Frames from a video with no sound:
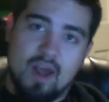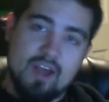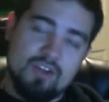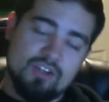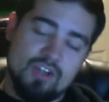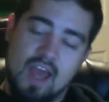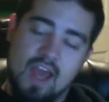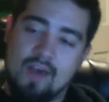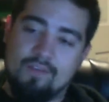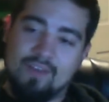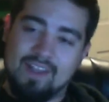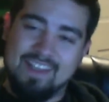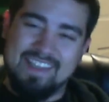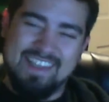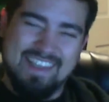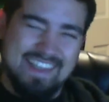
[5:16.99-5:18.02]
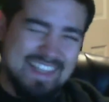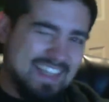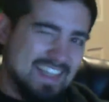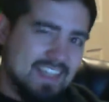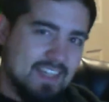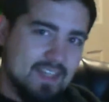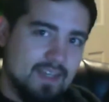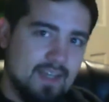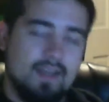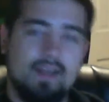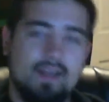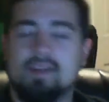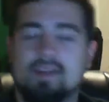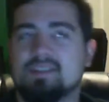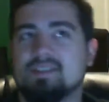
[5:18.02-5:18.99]
I should have a link
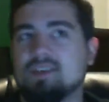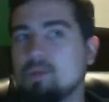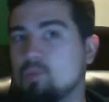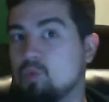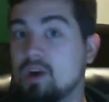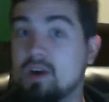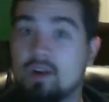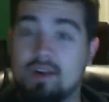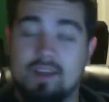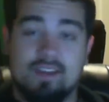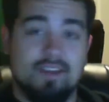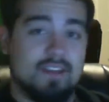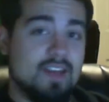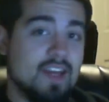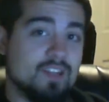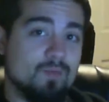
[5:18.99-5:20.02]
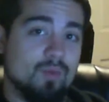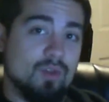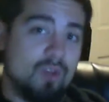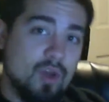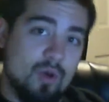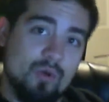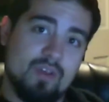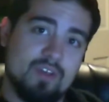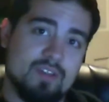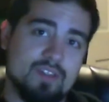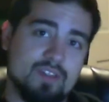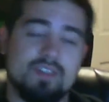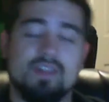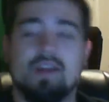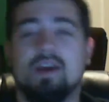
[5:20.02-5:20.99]
somewhere in the text below
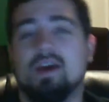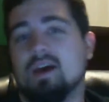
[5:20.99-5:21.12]
this,